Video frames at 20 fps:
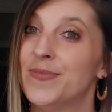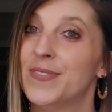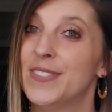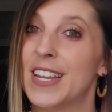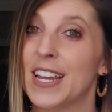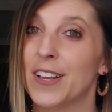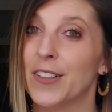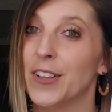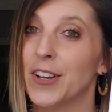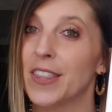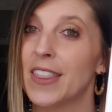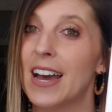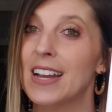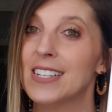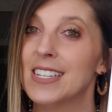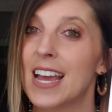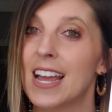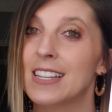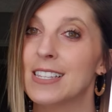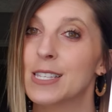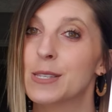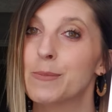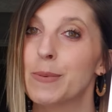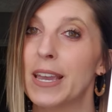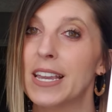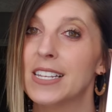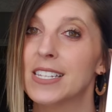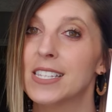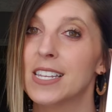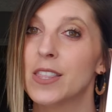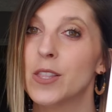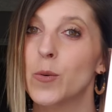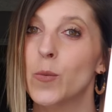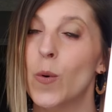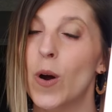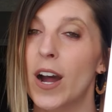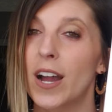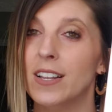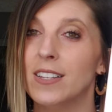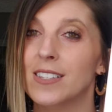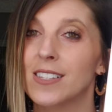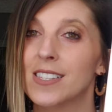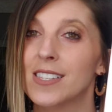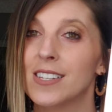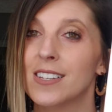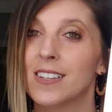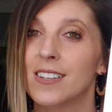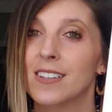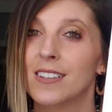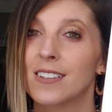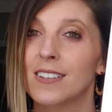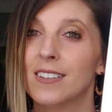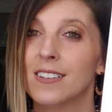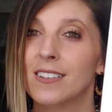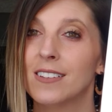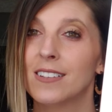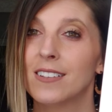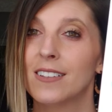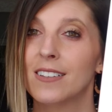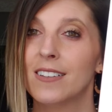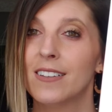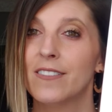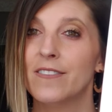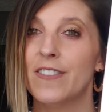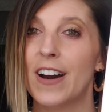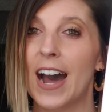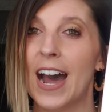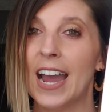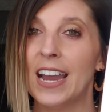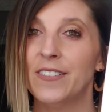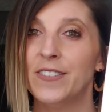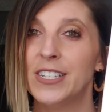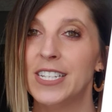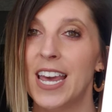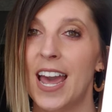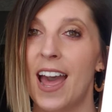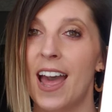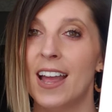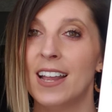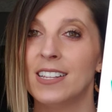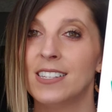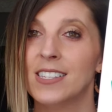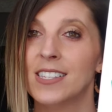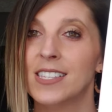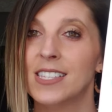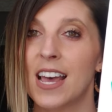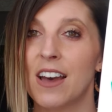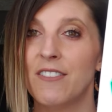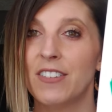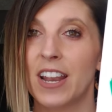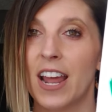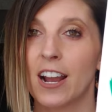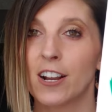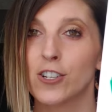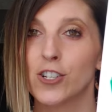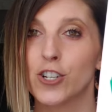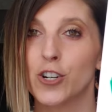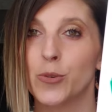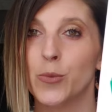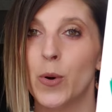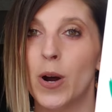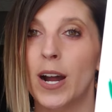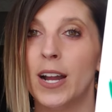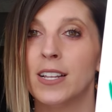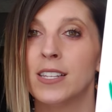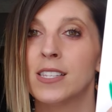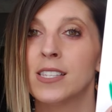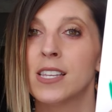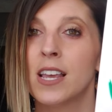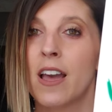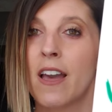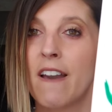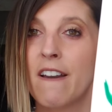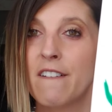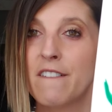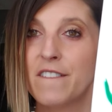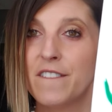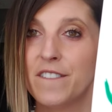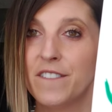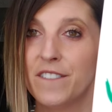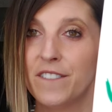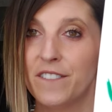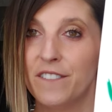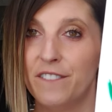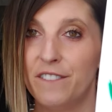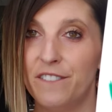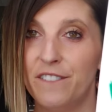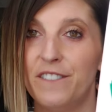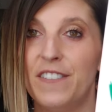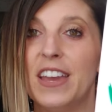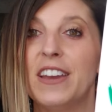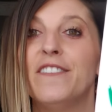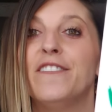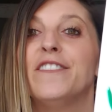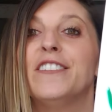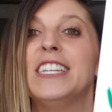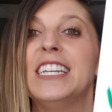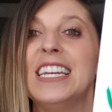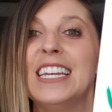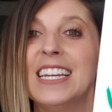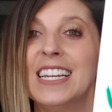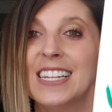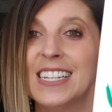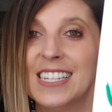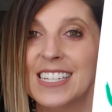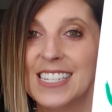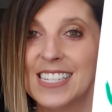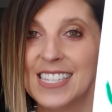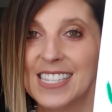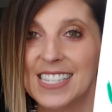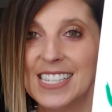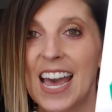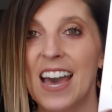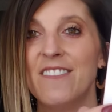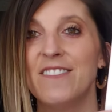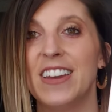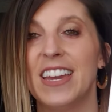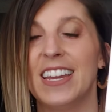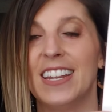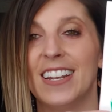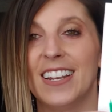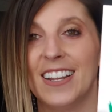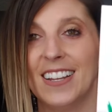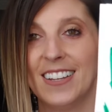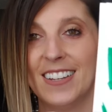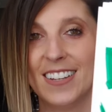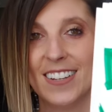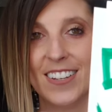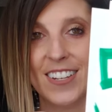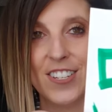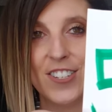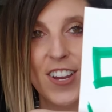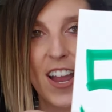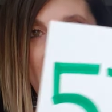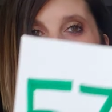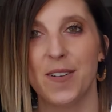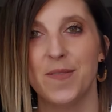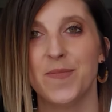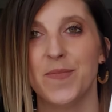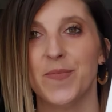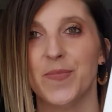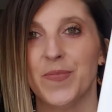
Take a look at that 10's place and the 1's. 5 10s, 7 extra ones. 57. Good job.